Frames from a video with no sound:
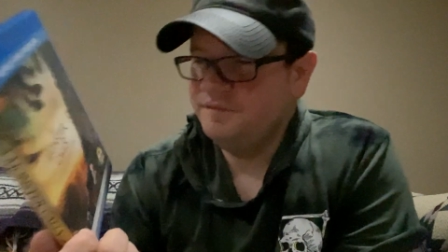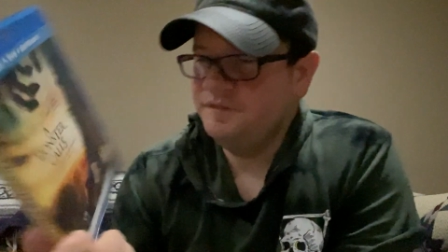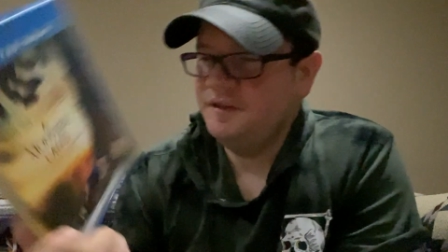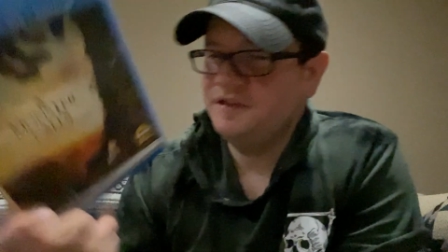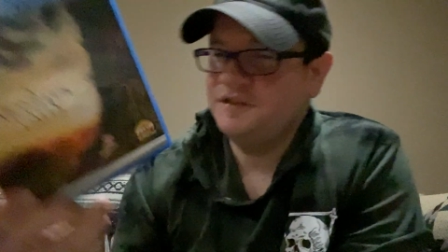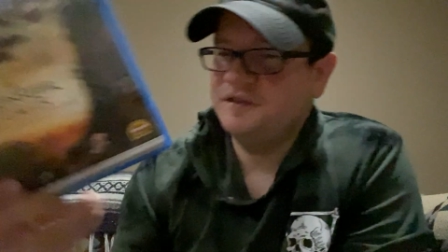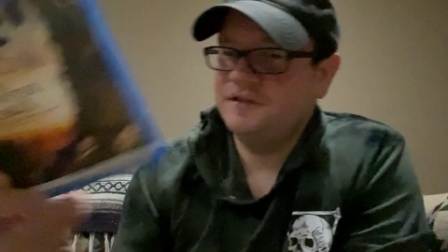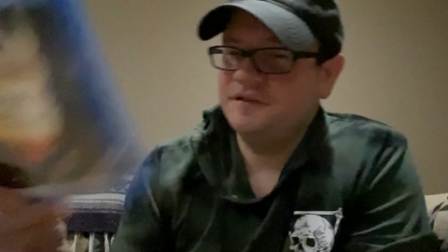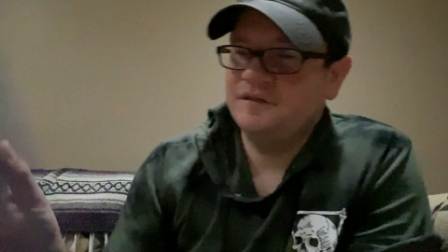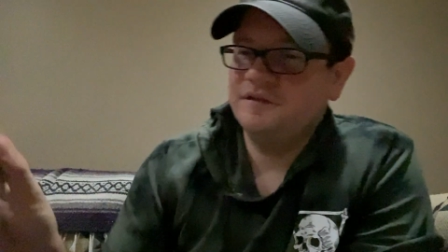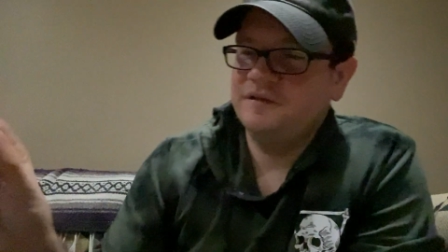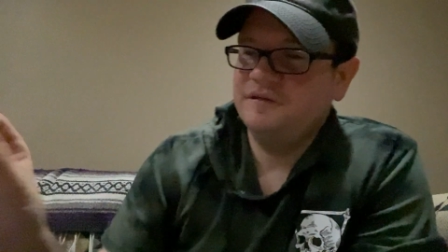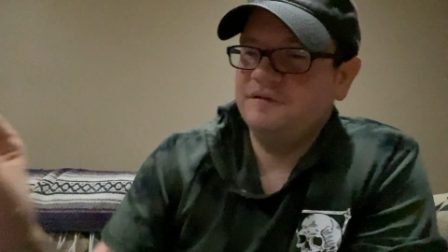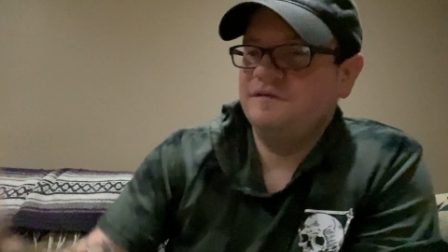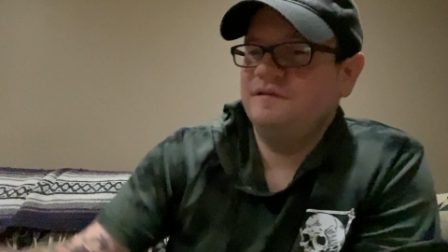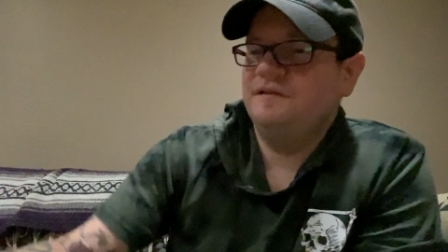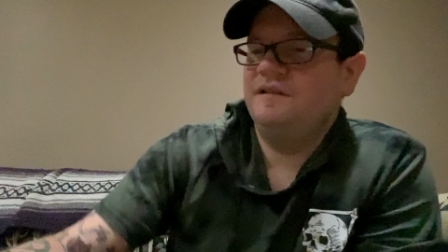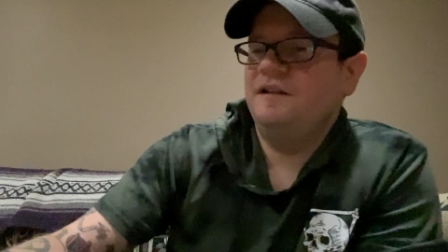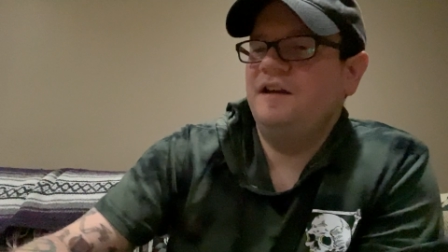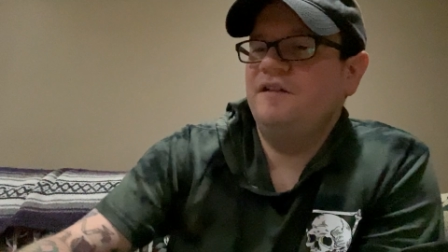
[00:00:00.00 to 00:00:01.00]
that's
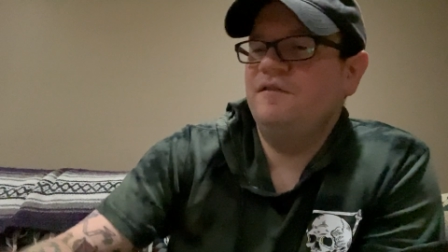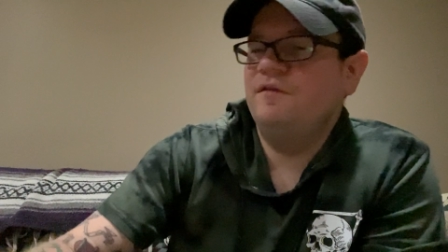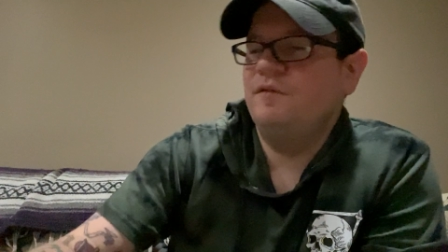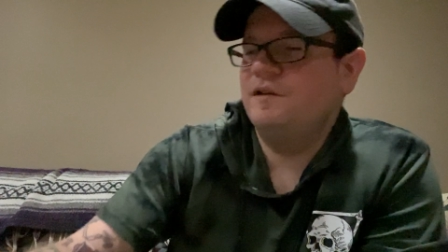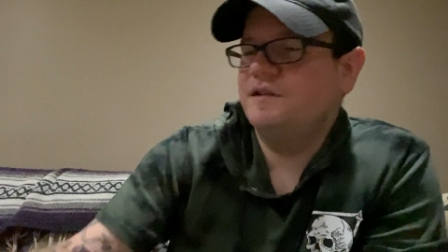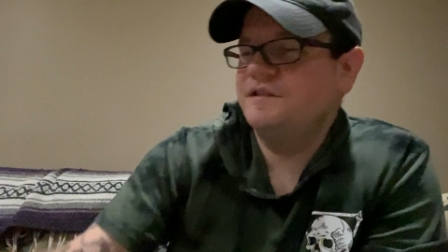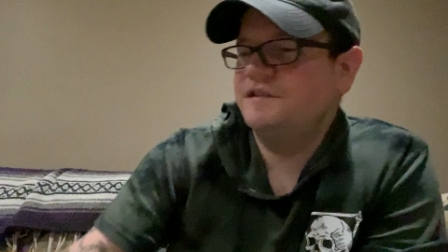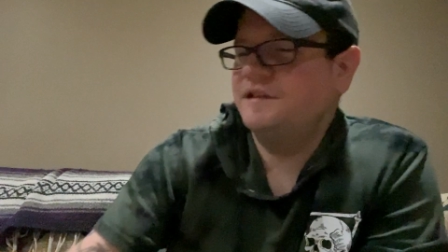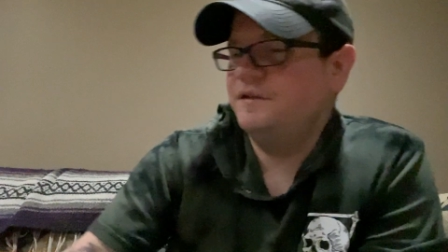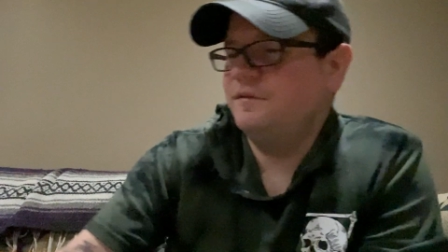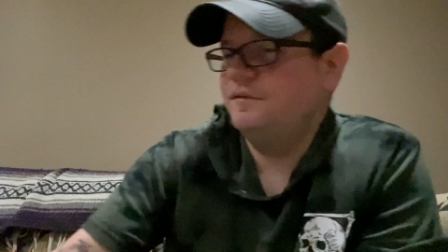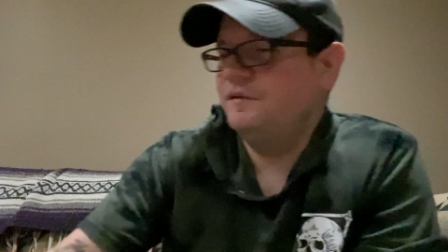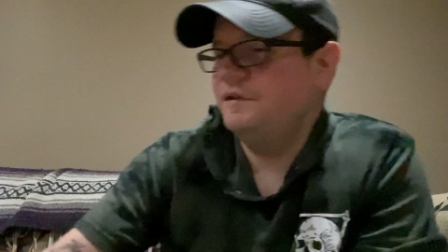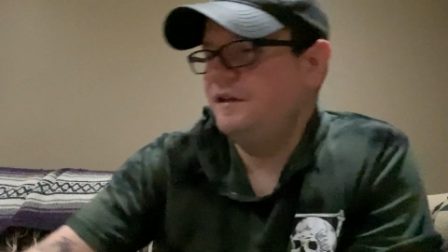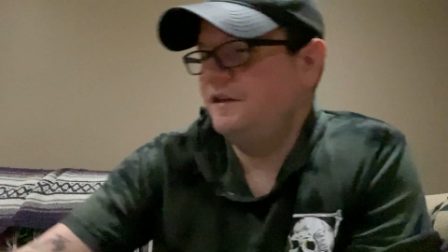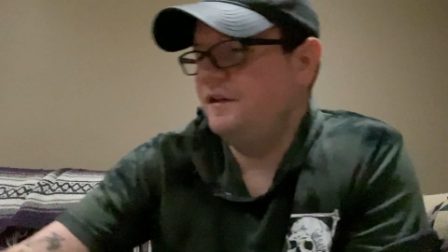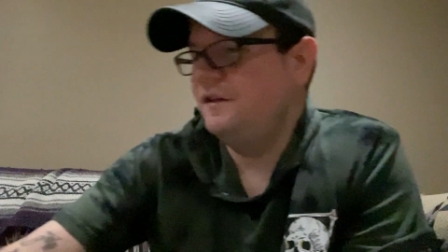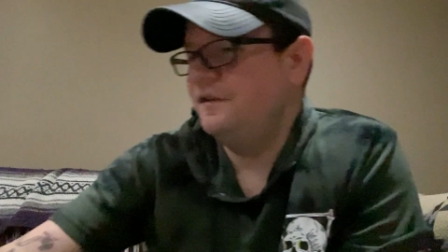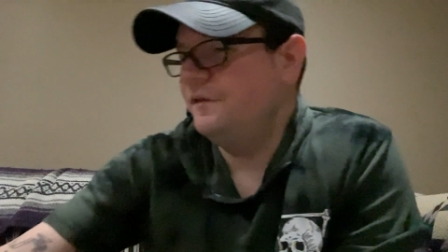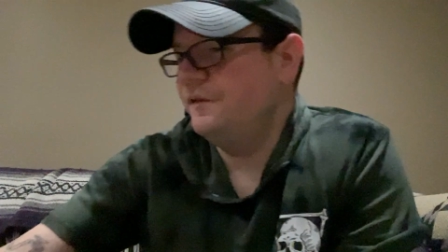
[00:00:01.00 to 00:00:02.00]
I haven't watched that one
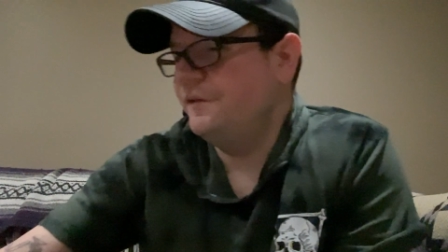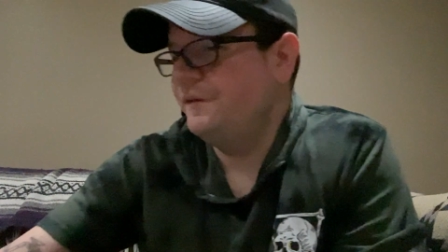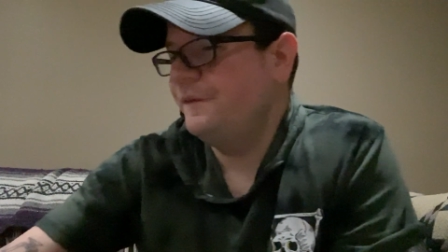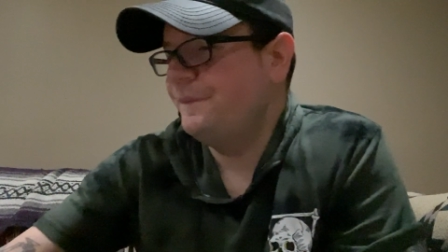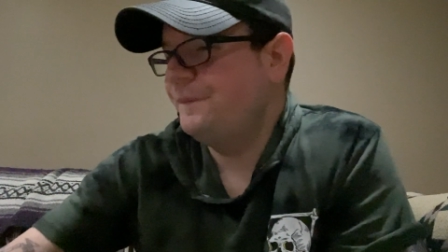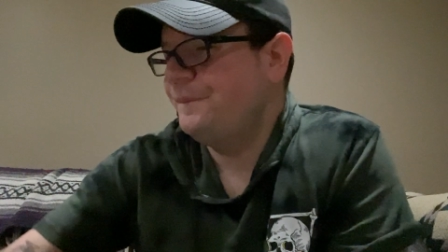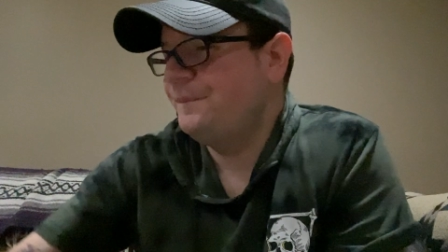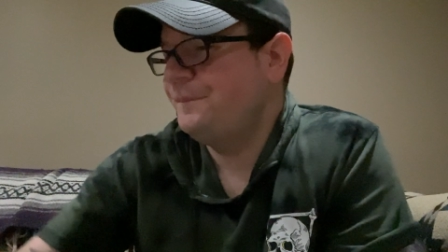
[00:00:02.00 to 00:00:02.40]
yet either.